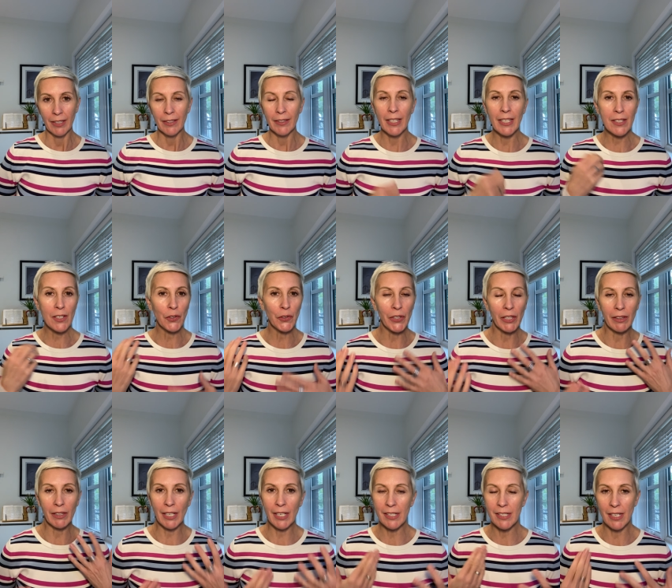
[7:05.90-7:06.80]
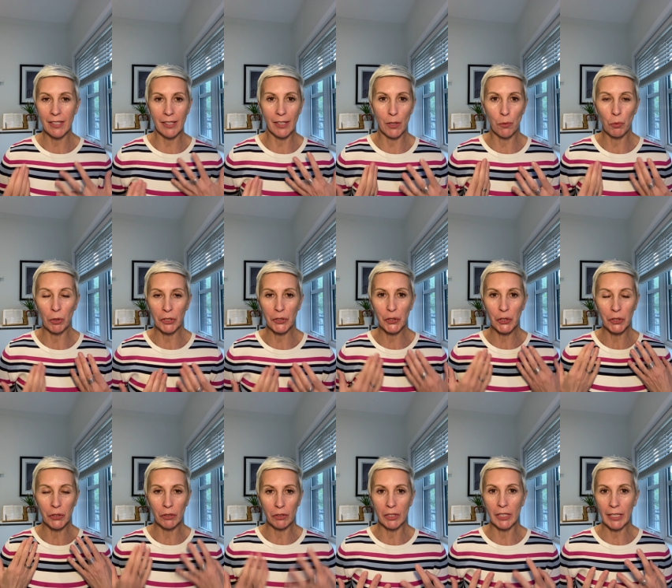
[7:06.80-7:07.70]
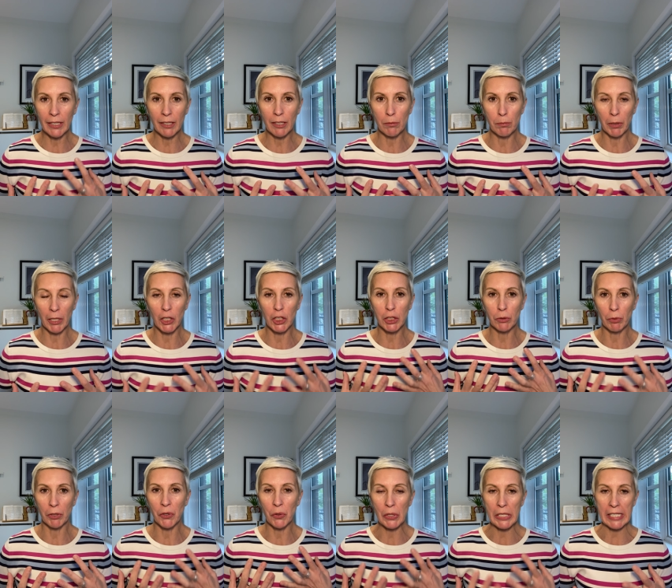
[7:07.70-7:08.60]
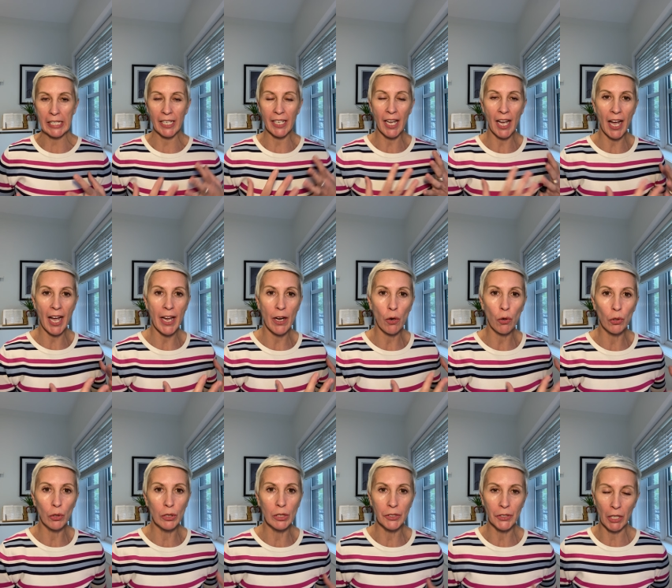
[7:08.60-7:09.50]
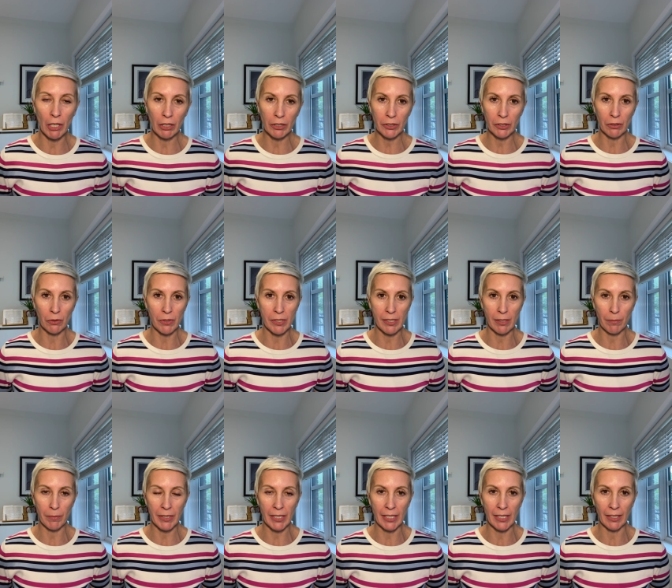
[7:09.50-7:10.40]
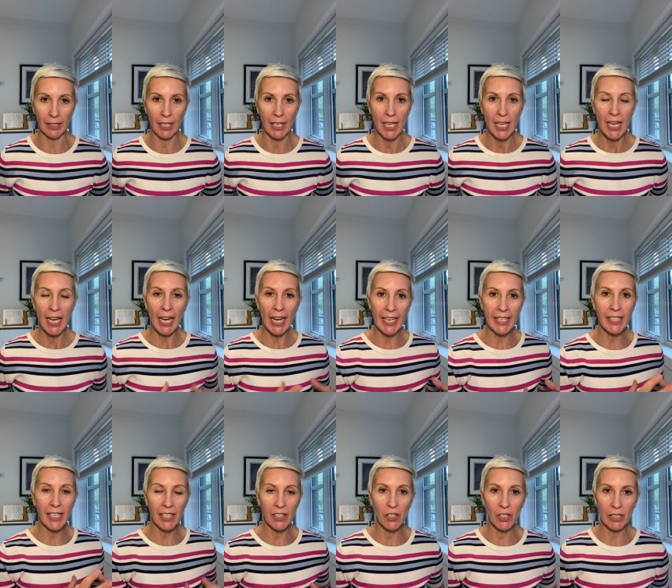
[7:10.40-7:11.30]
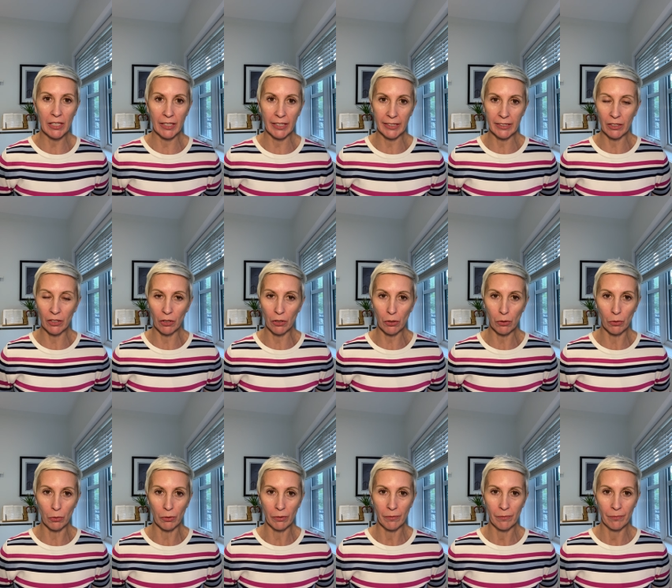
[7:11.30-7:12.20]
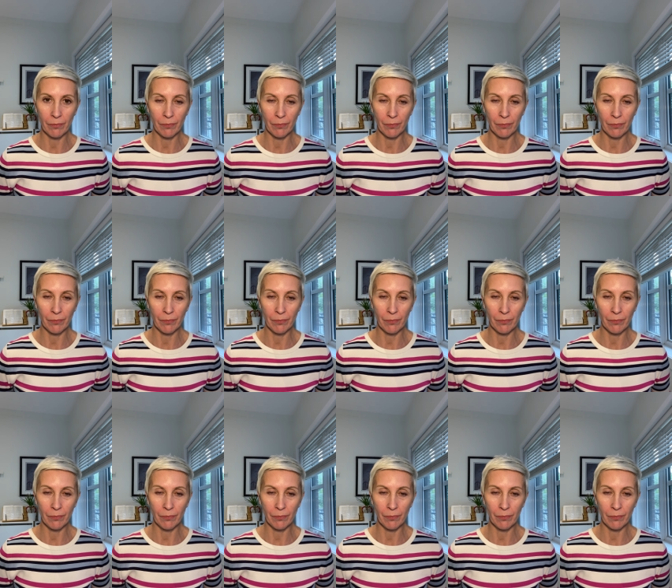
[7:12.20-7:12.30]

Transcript: These are the things that I want you to think about when you say, I hold on to something, I cannot let go.